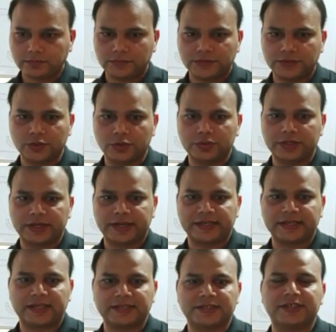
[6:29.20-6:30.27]
So the
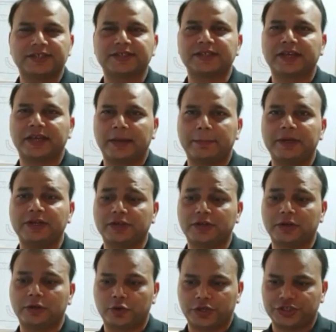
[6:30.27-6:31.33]
correct answer is the hip
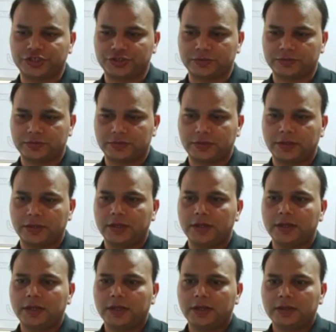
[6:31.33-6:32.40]
internal rotation.
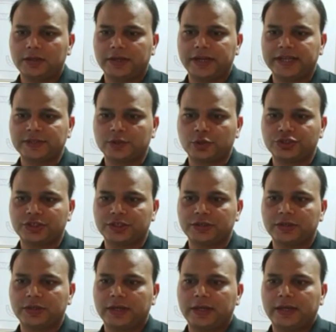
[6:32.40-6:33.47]
The next
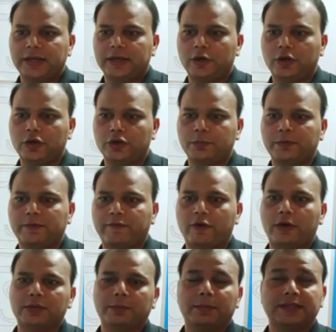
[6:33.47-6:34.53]
question, in order to
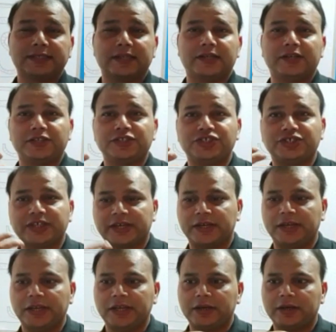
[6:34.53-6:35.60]
perform the muscle energy
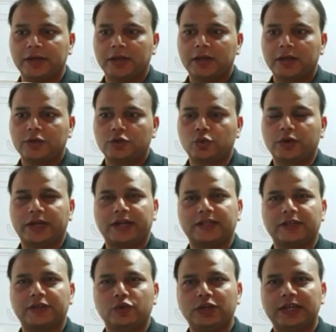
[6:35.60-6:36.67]
technique to correct
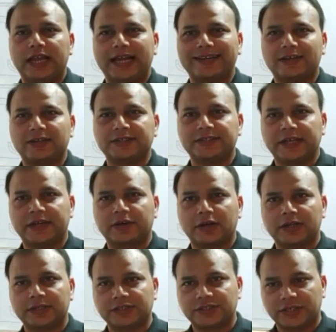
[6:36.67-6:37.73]
the unilateral
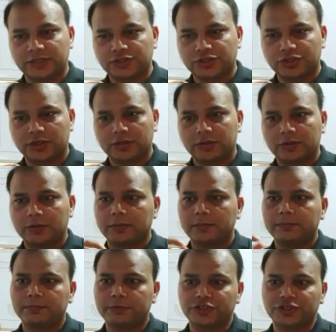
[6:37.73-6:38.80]
sacral extension,
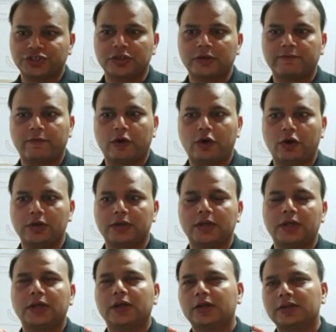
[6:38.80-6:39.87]
positional fault,
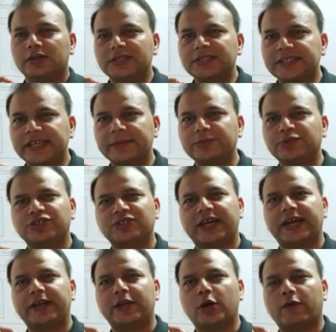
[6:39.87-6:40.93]
the same
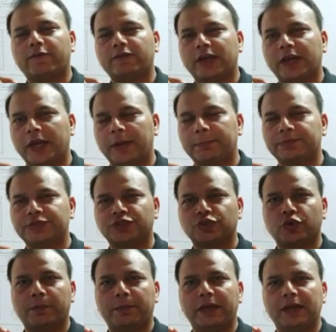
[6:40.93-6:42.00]
side of the hip
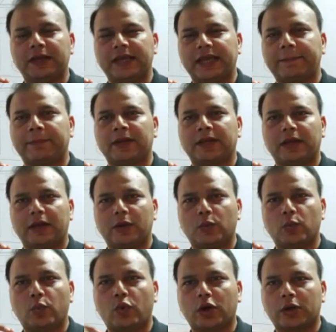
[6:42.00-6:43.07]
should be kept
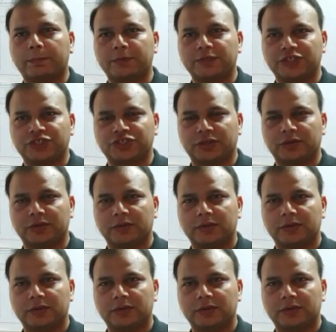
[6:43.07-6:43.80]
in what position?